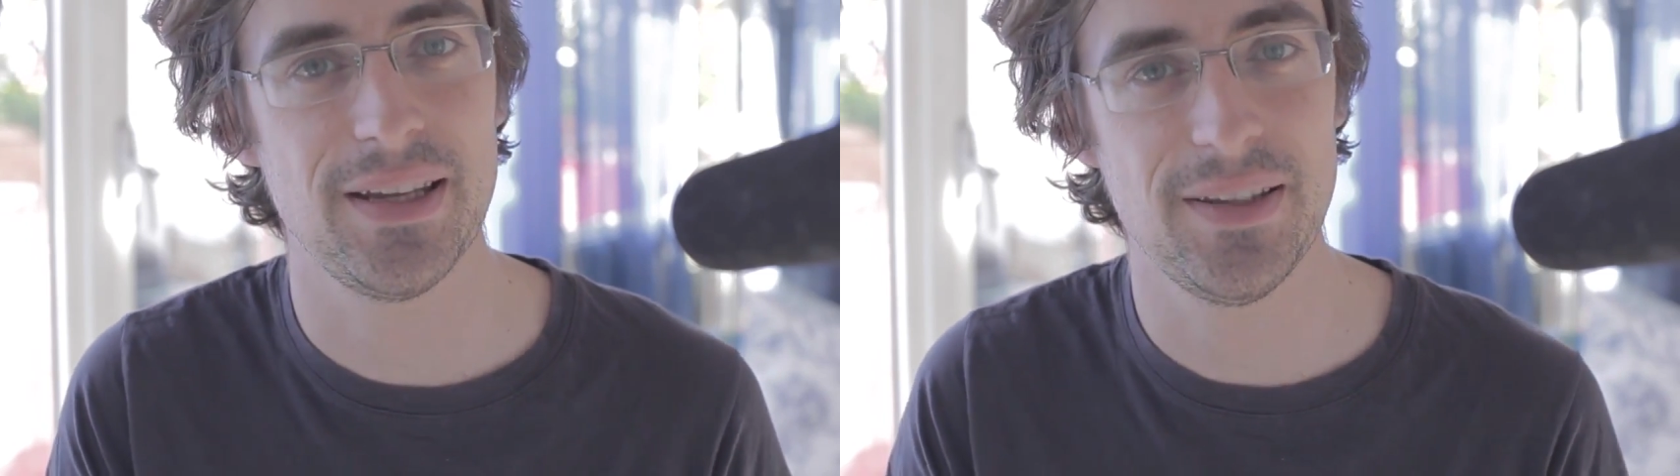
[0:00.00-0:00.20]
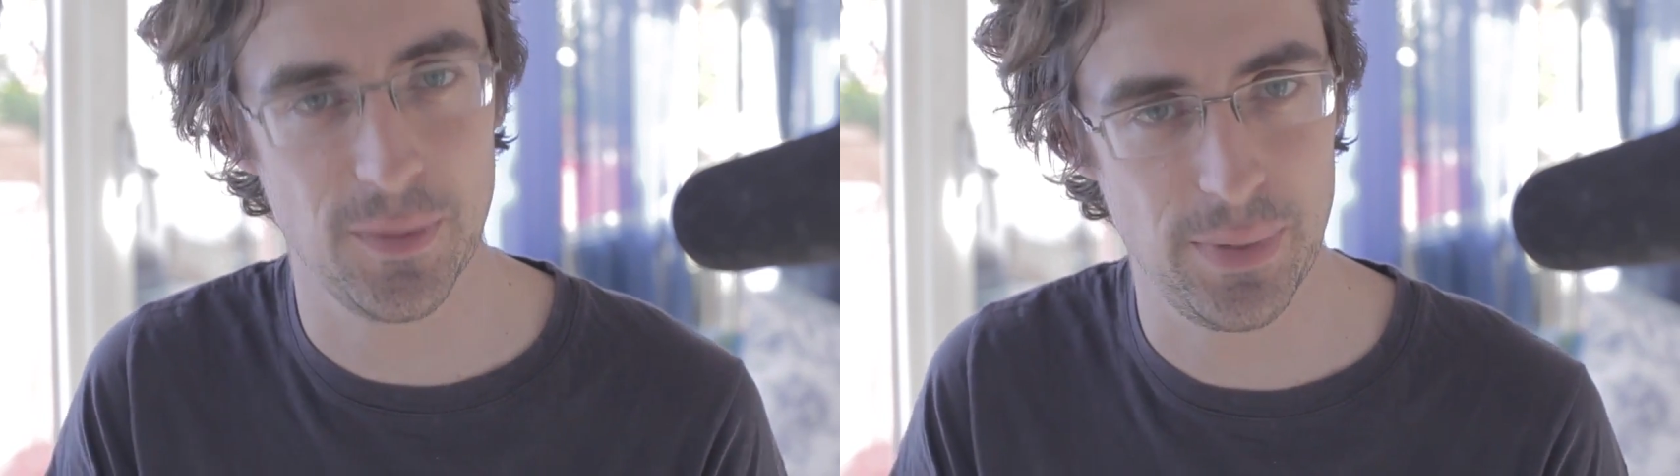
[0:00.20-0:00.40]

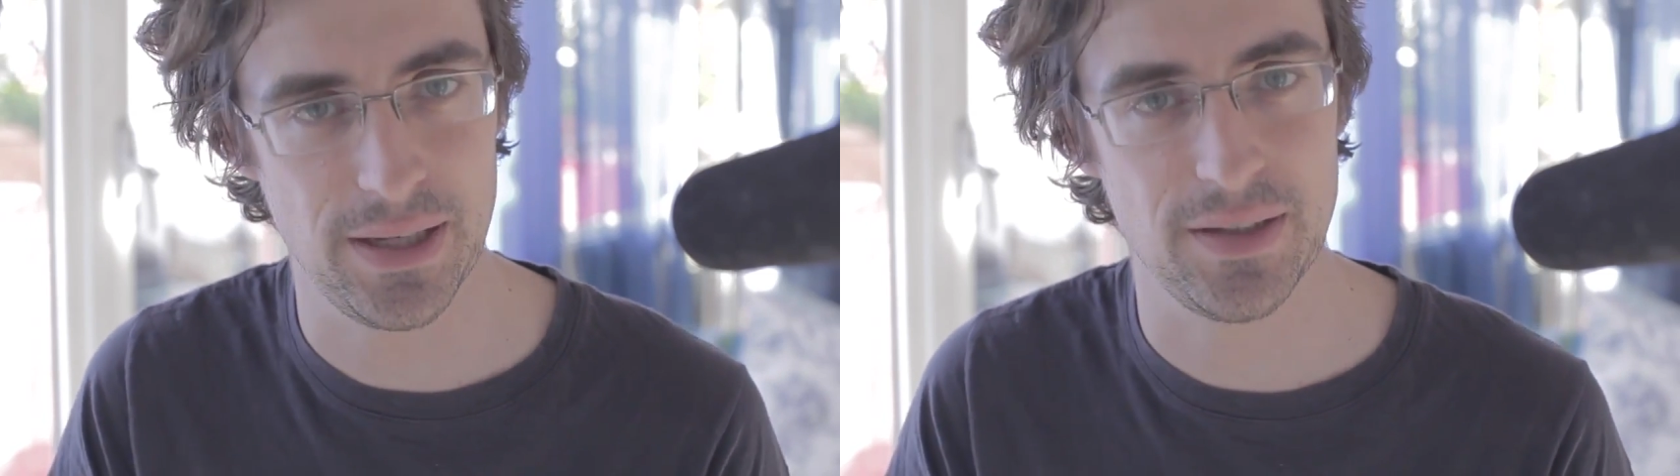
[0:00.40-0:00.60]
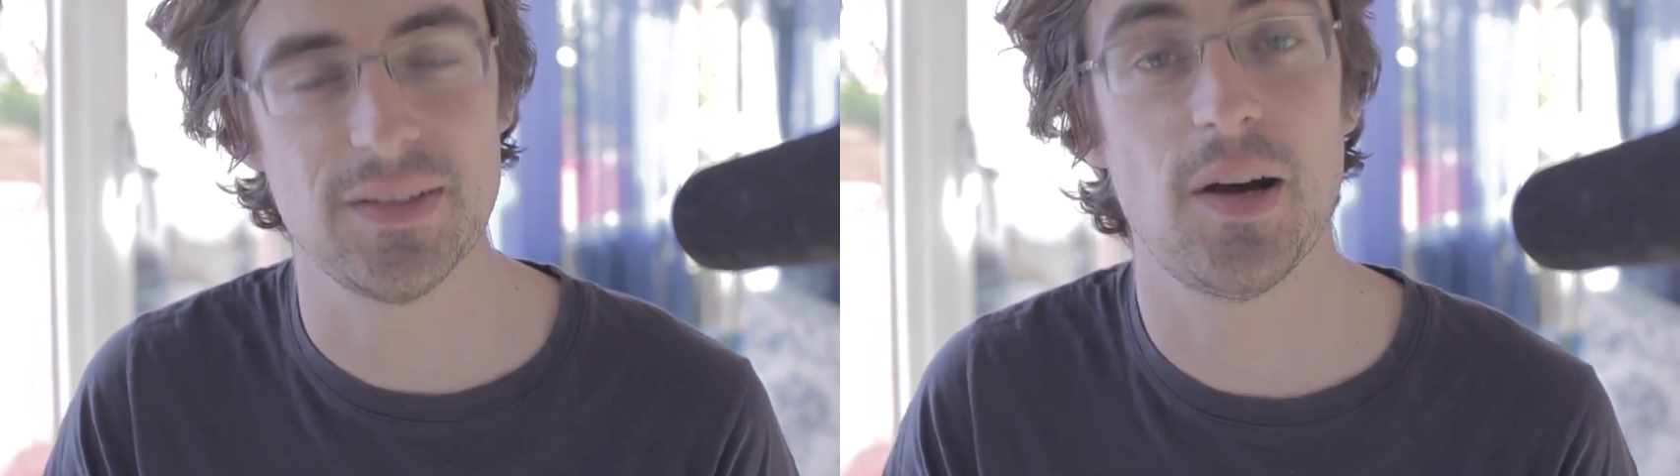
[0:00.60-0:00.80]
in the
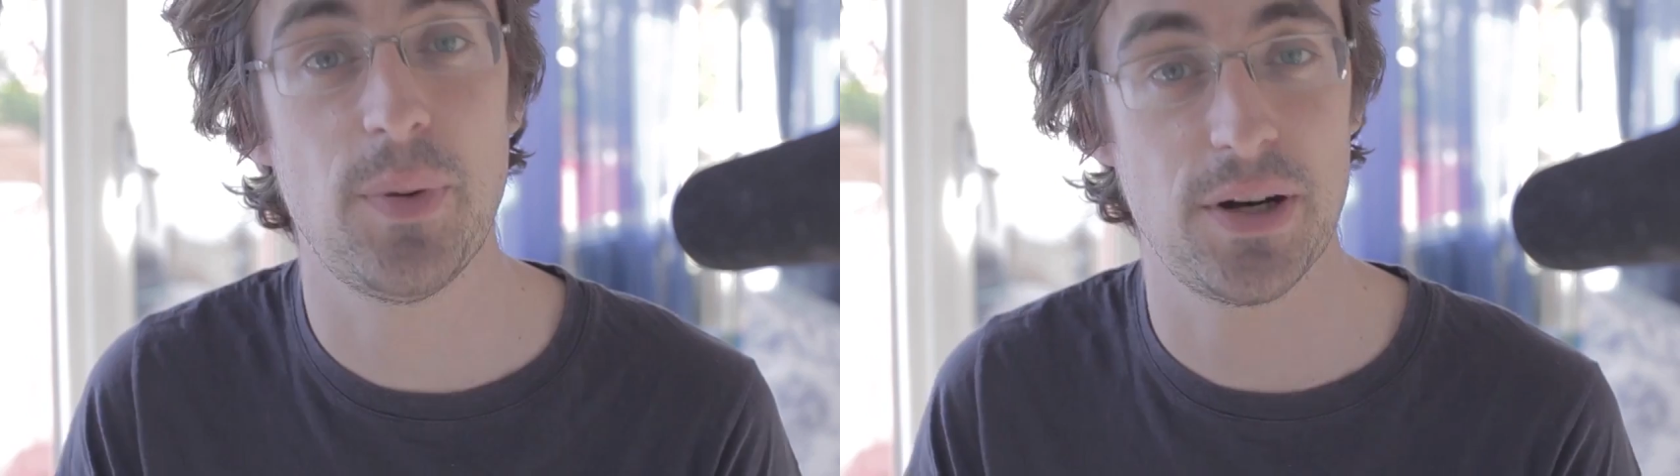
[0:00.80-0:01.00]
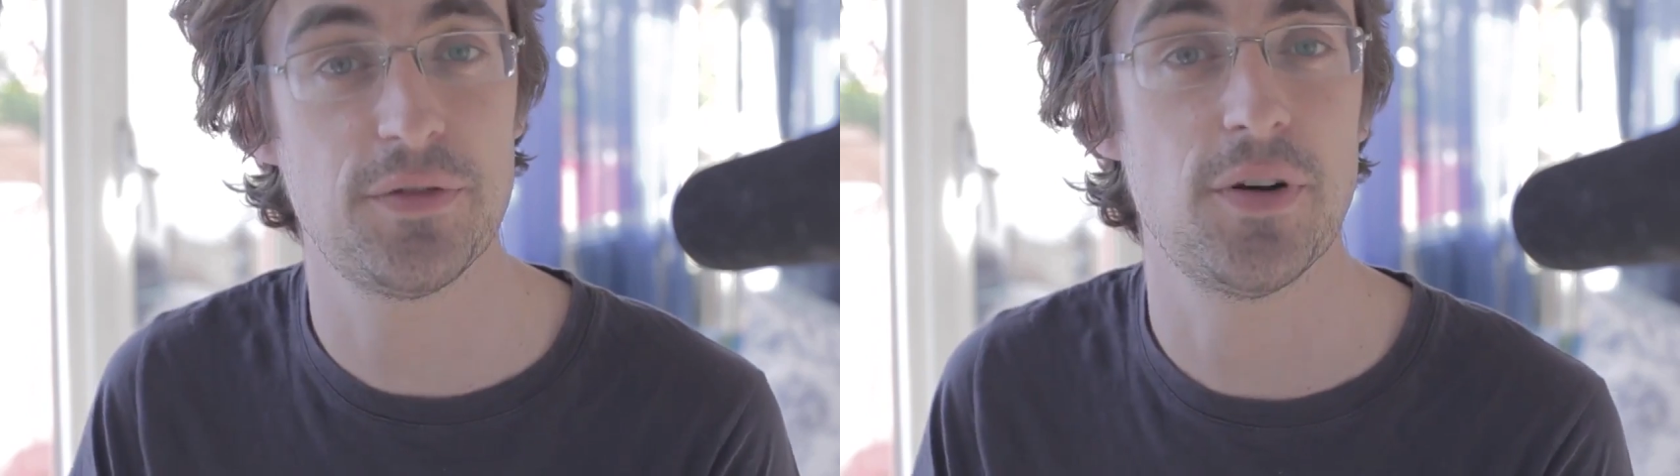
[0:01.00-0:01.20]
base
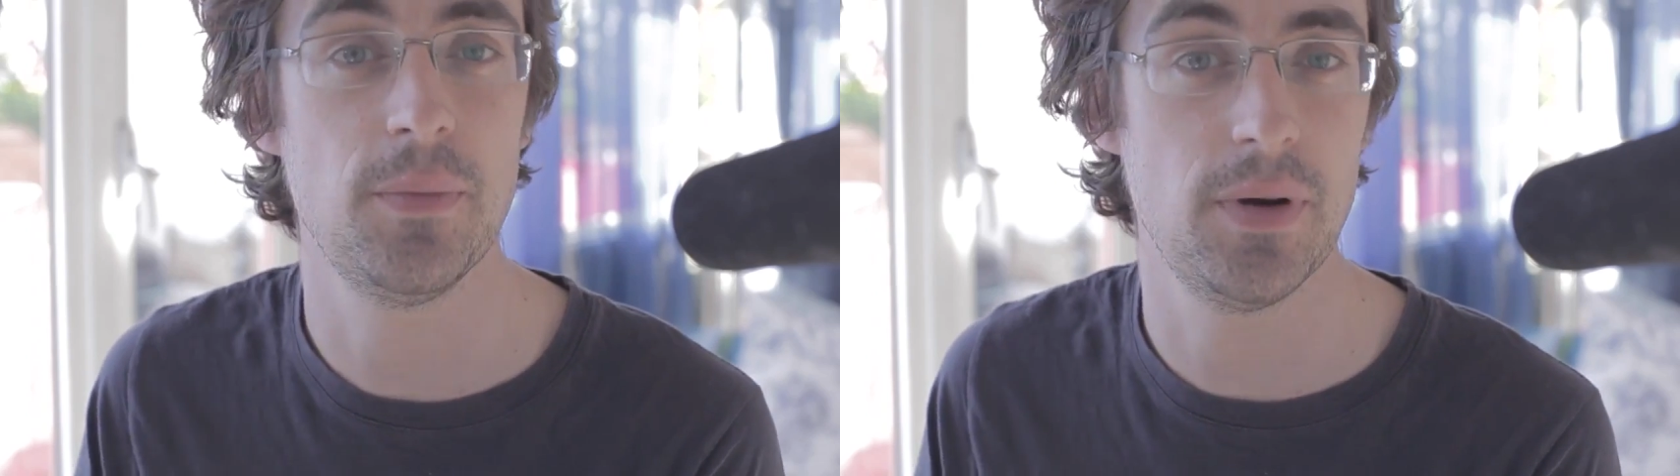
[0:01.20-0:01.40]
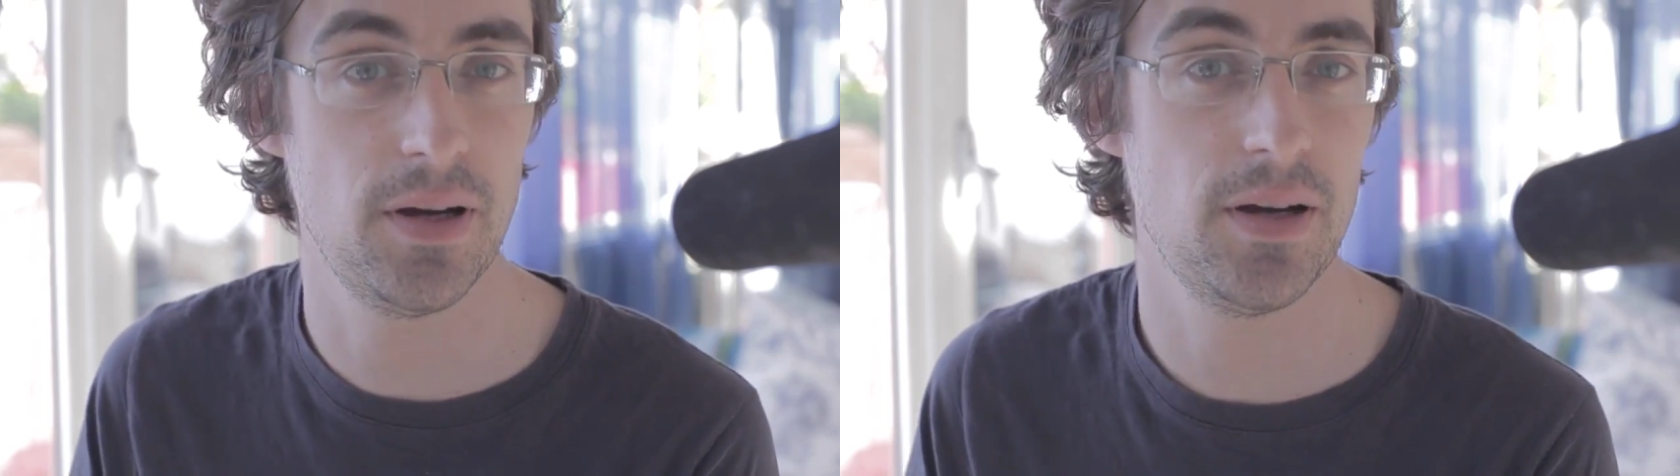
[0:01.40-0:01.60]
apart
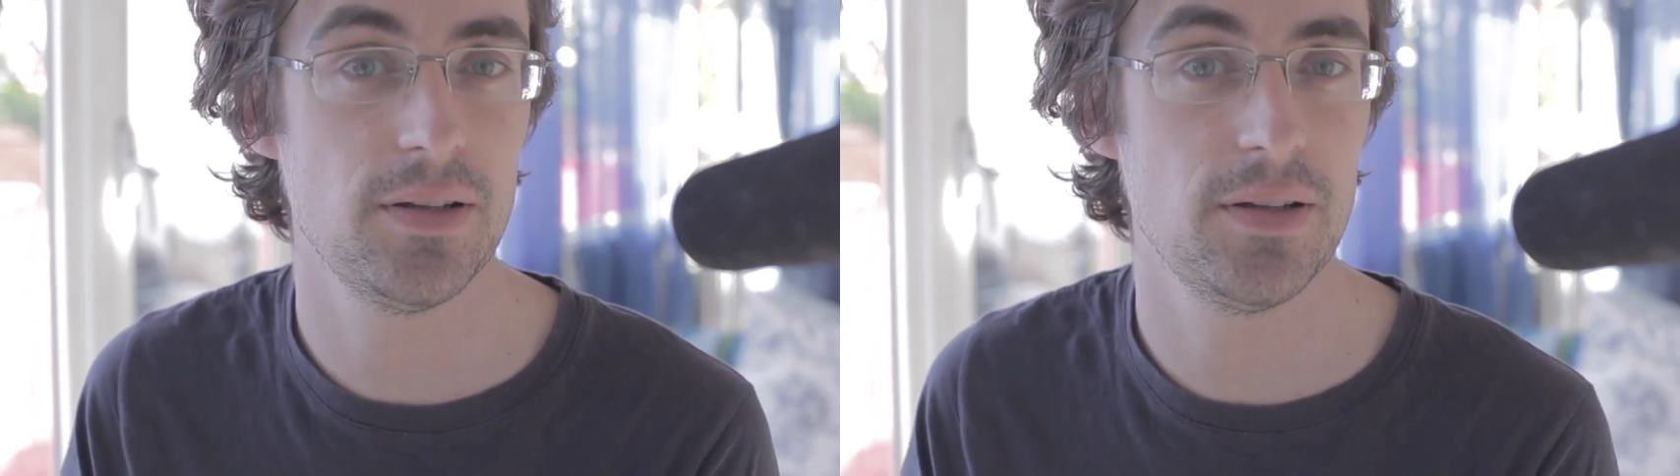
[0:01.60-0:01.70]
from